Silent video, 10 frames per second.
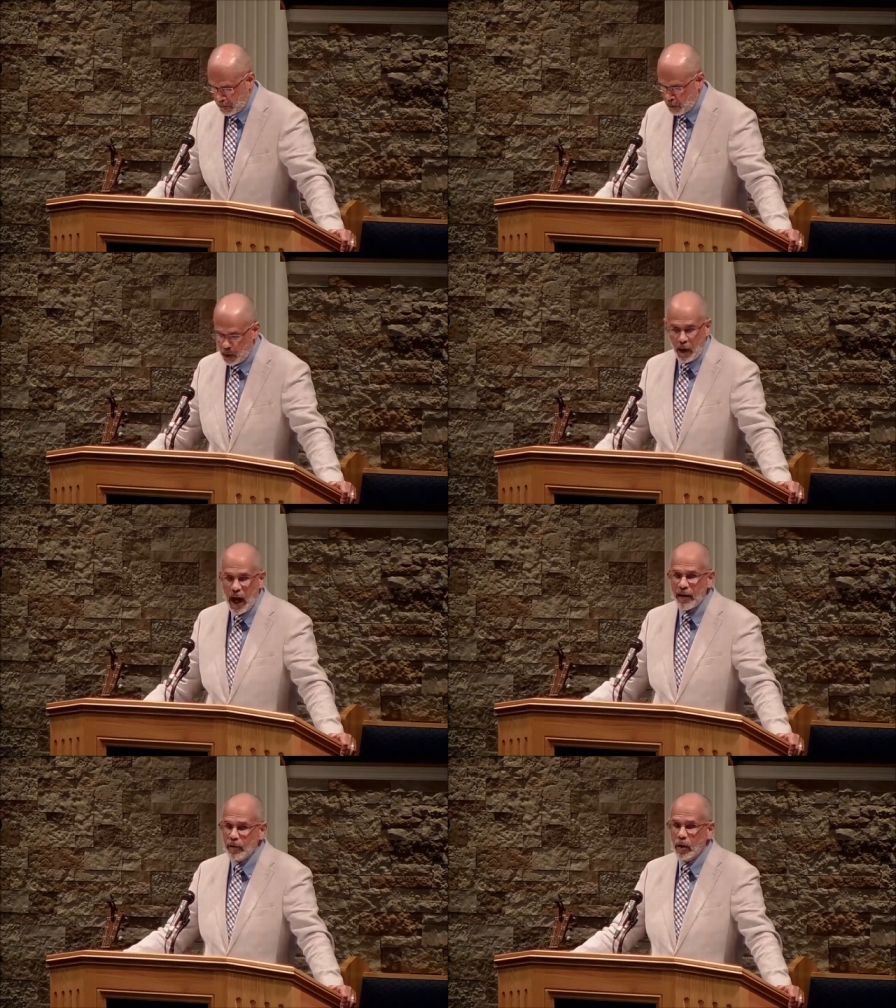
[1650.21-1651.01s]
You don't
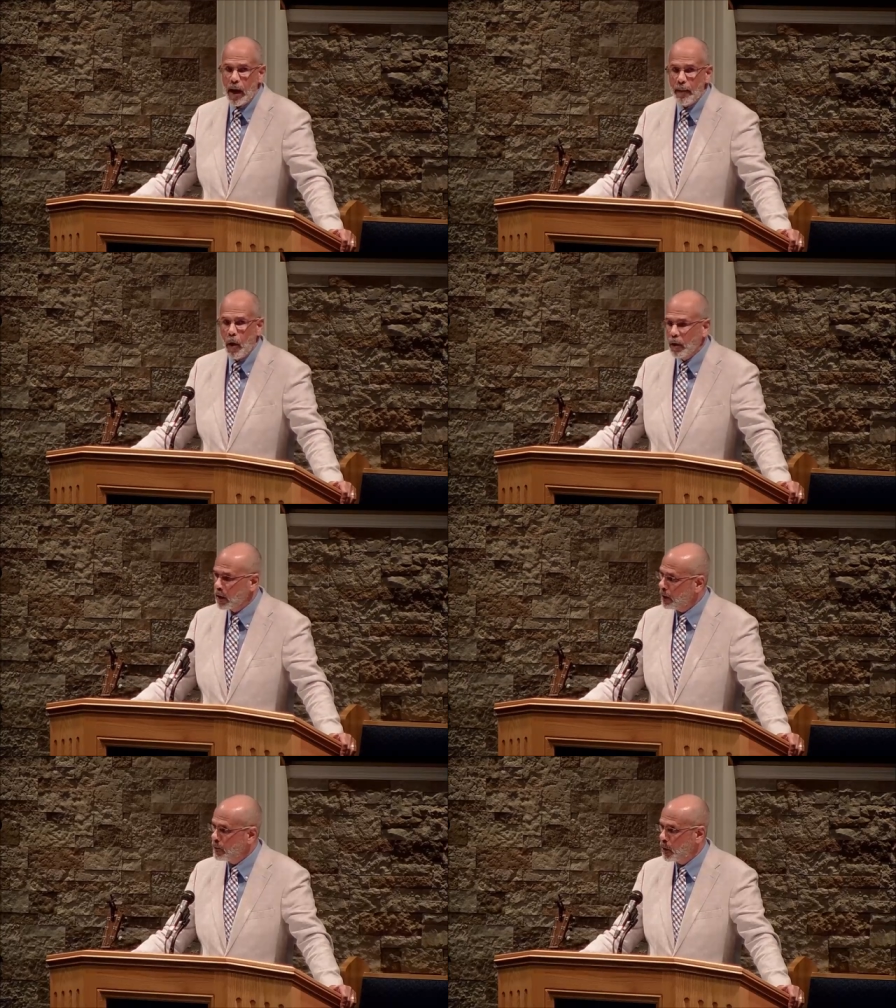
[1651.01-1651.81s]
have to grab hold
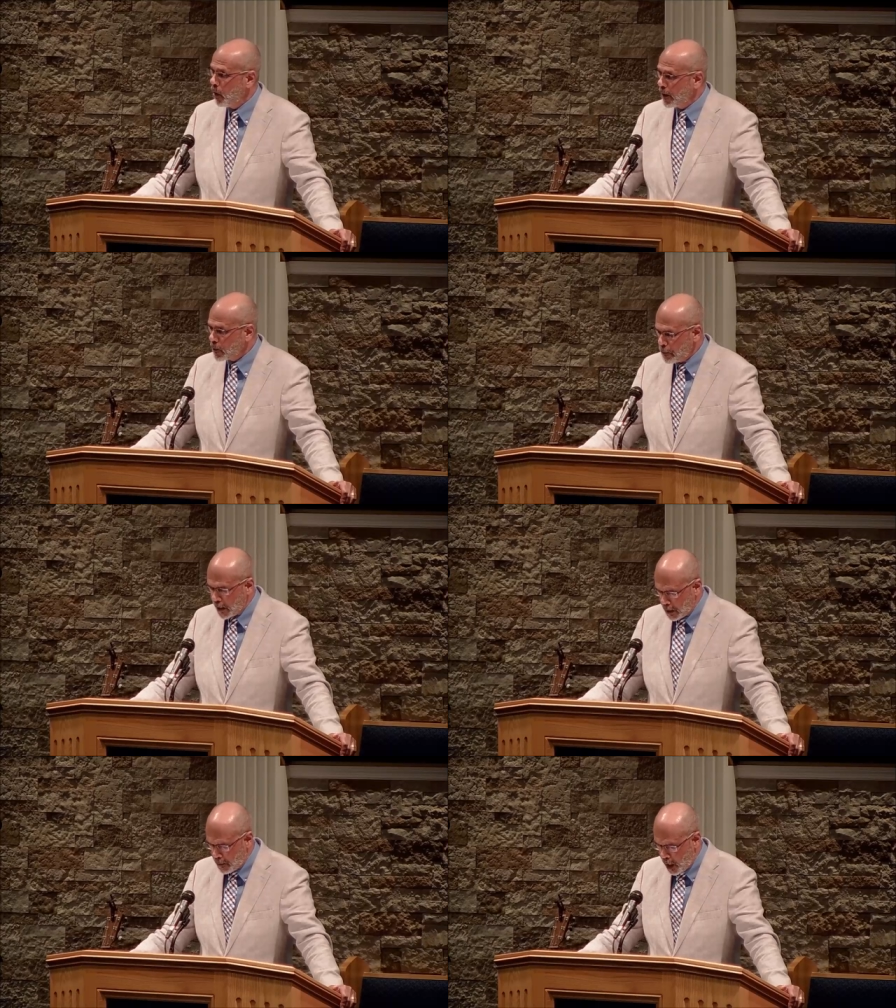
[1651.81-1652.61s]
of them, you don't have to
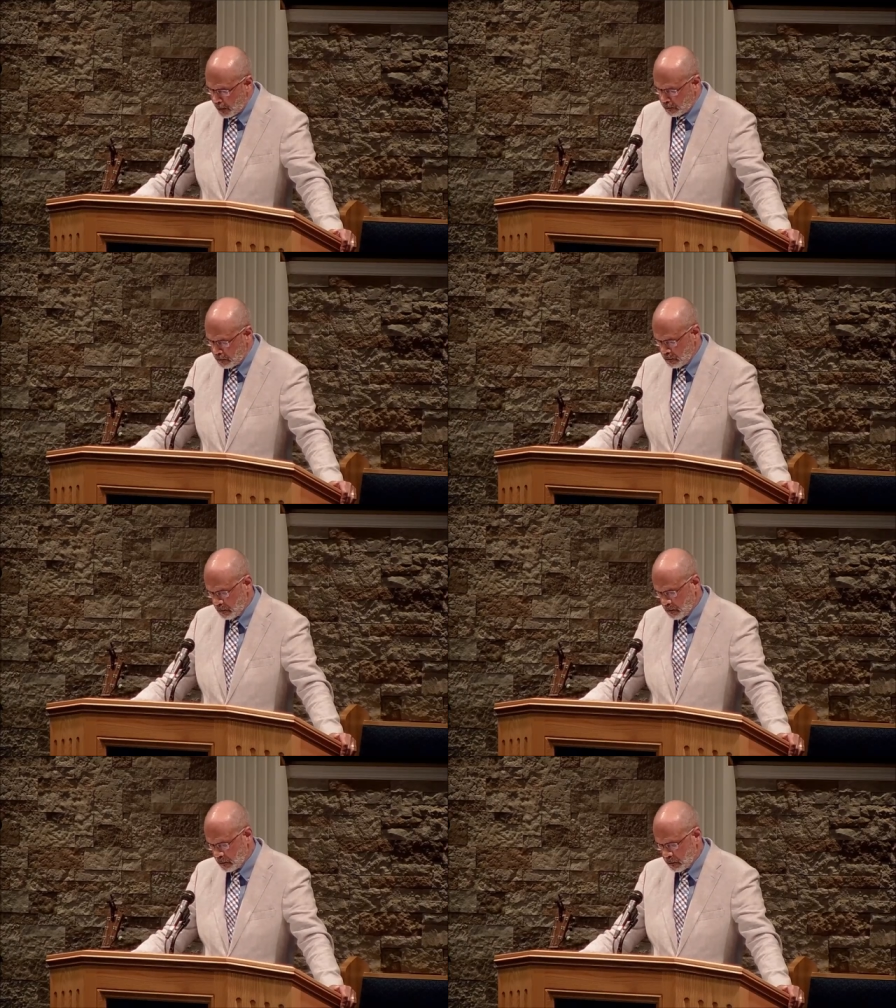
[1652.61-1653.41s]
pick them up,
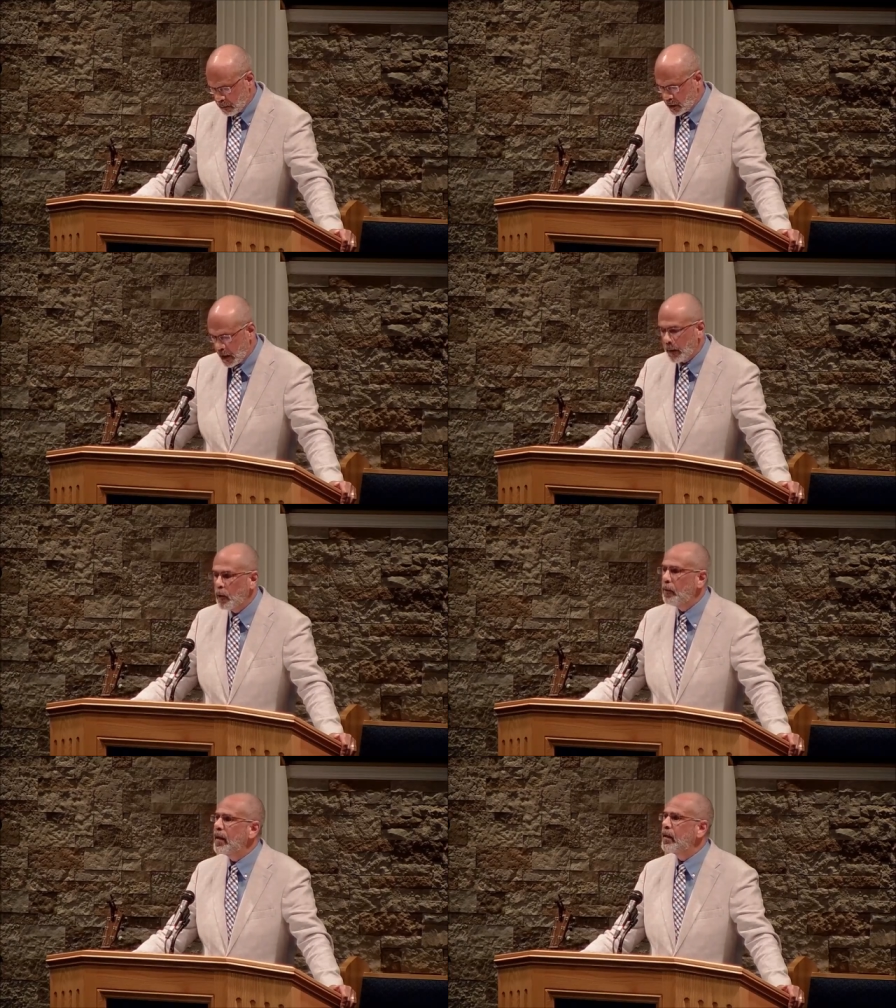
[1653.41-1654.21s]
but they
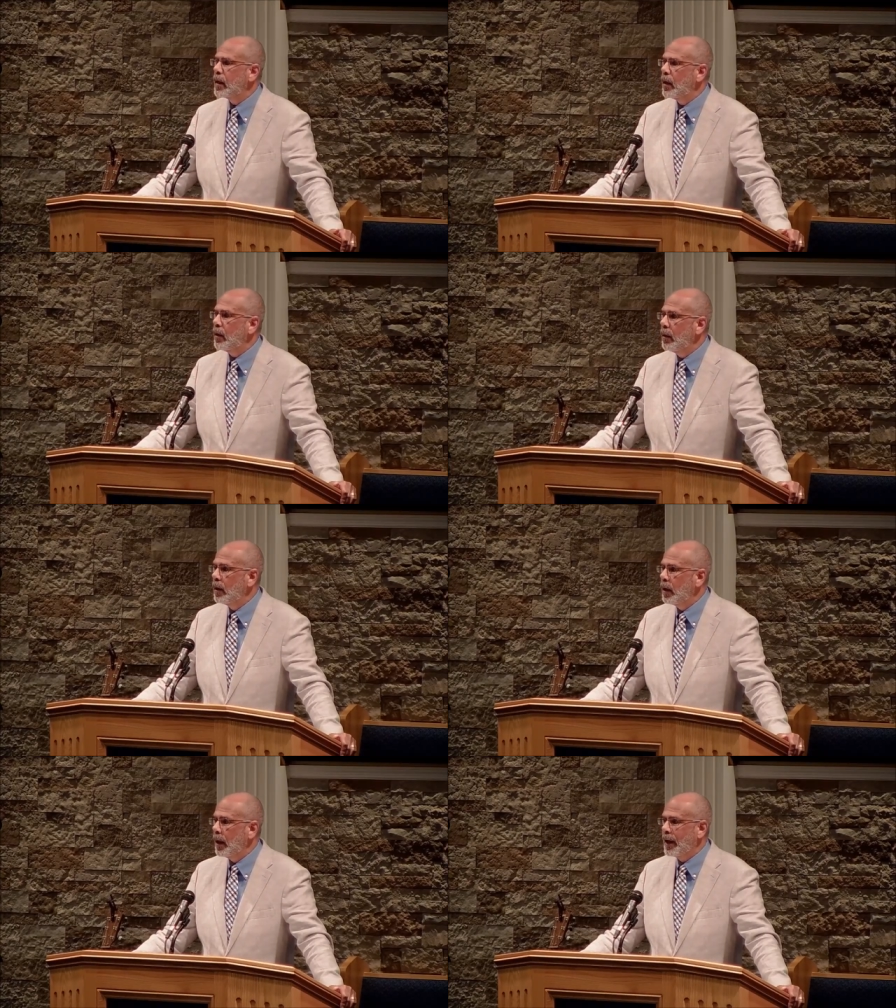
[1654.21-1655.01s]
will be there.
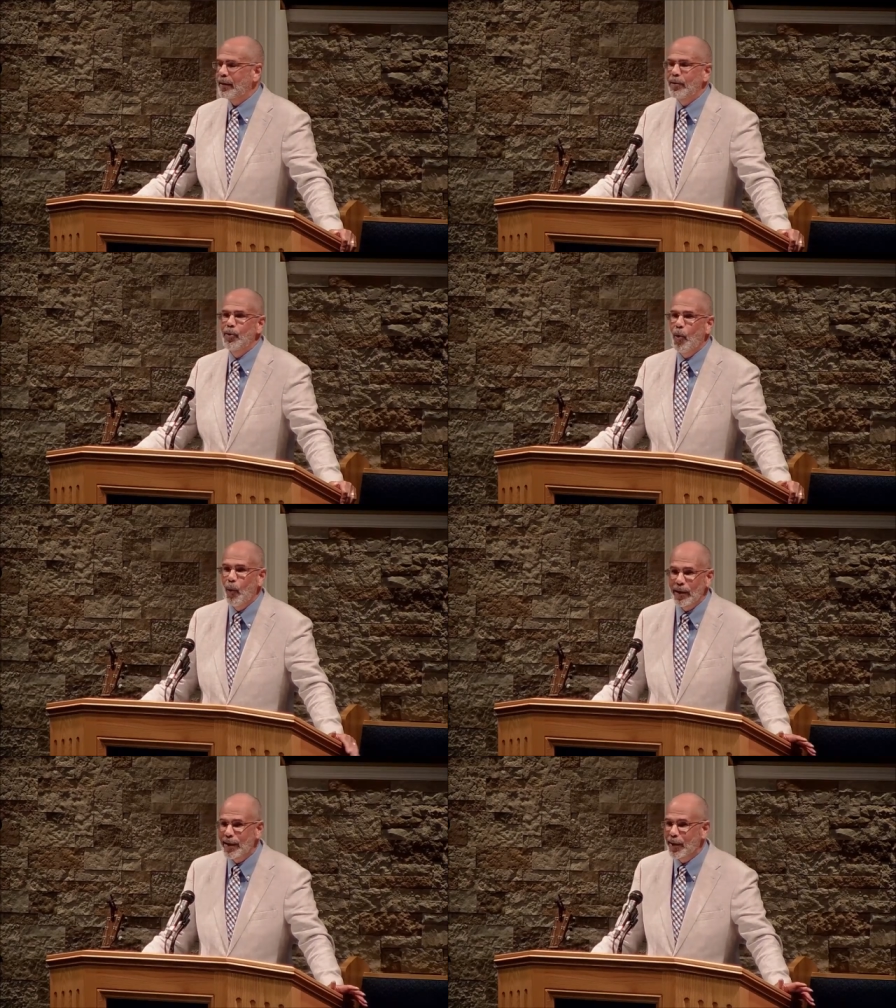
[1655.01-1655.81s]
And you know
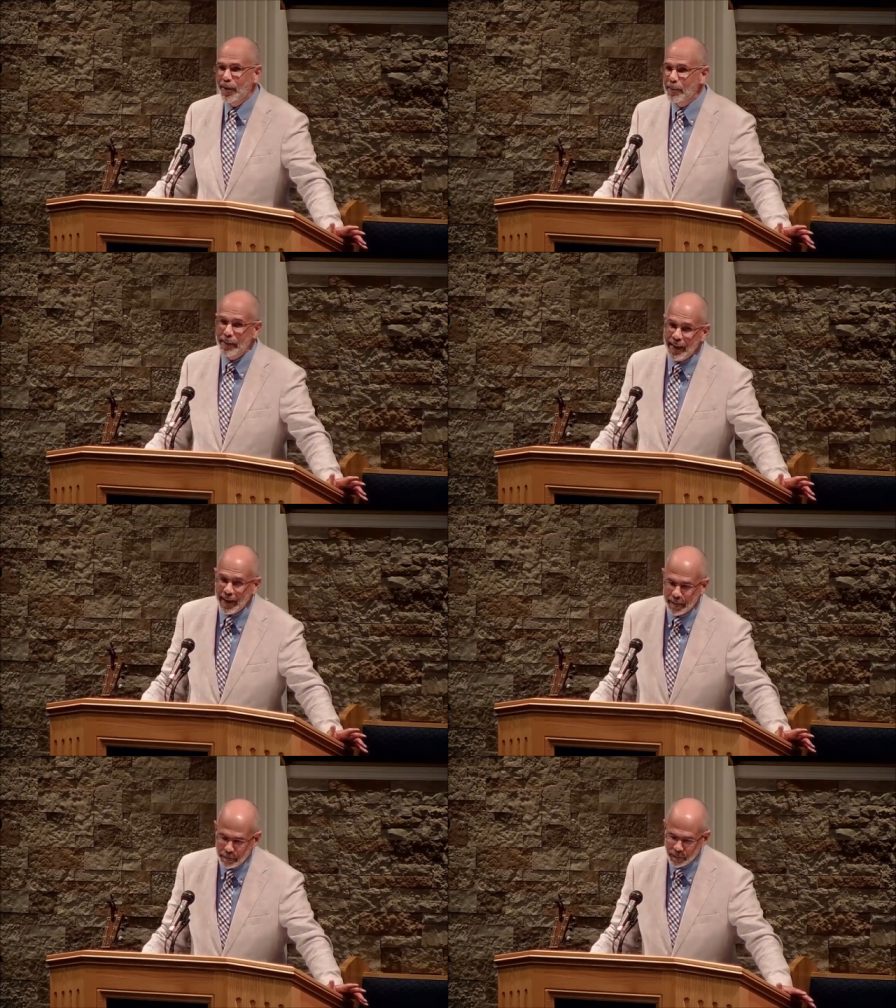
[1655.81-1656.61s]
what they're going to
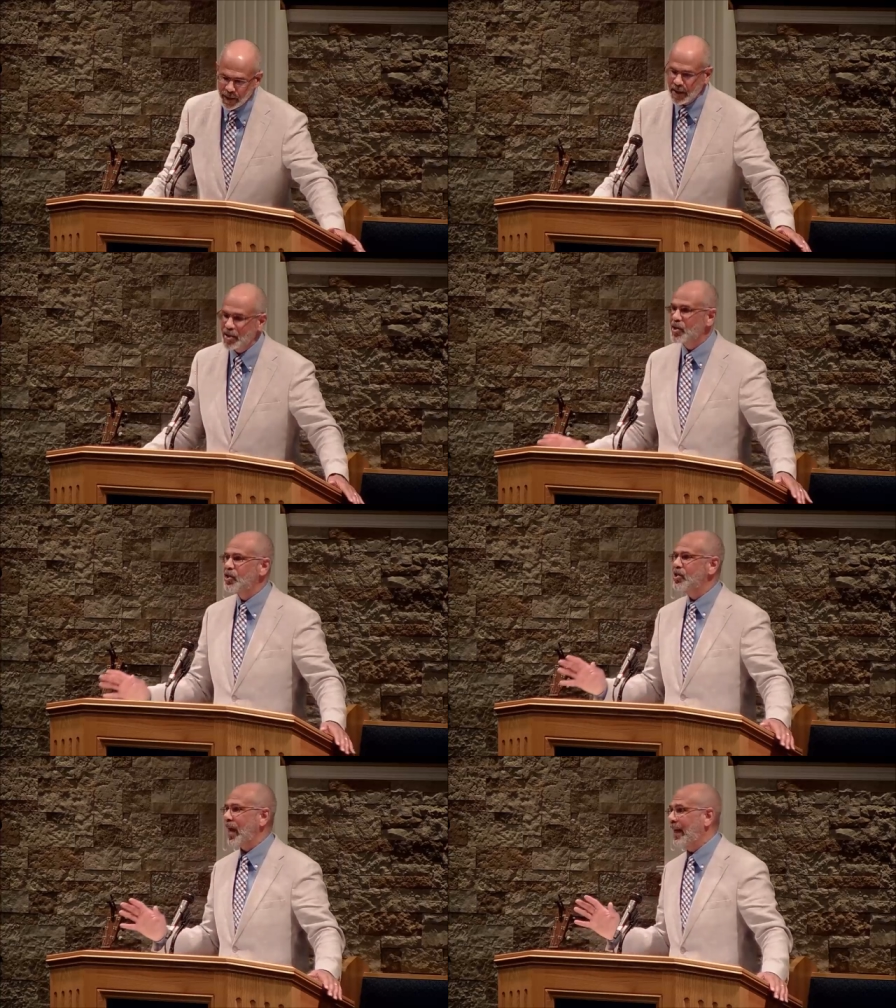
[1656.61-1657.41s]
be?
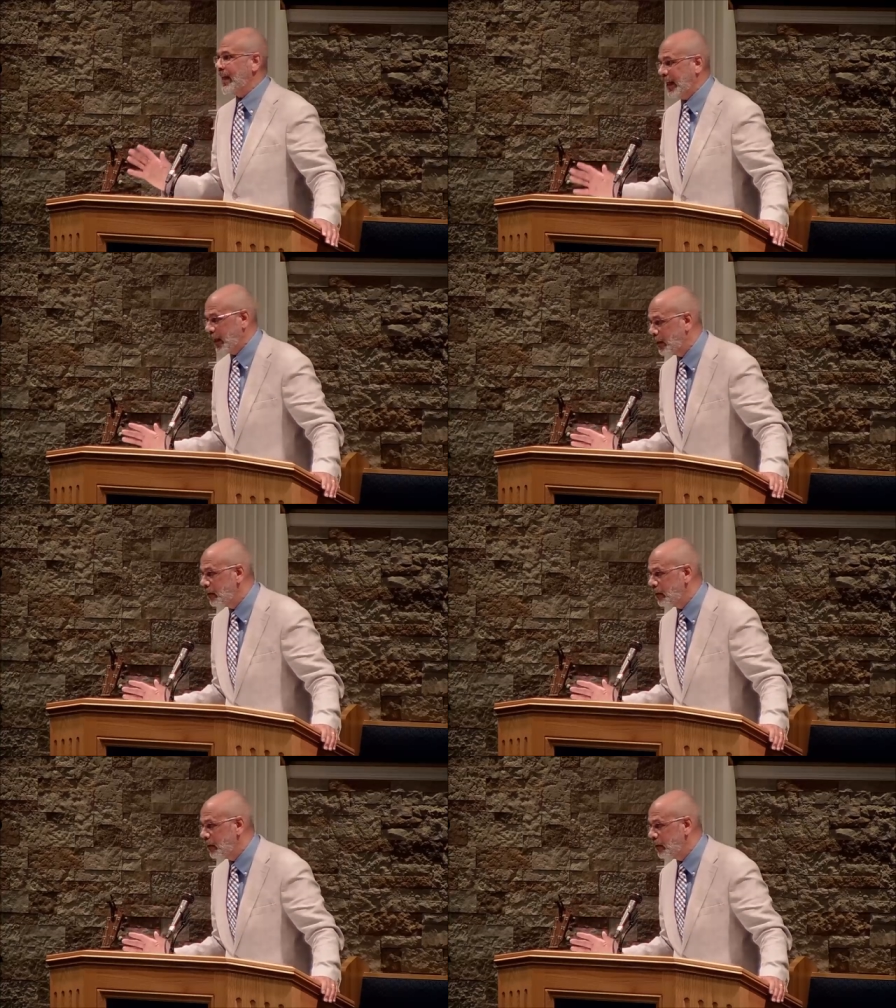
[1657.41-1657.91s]
Shiny.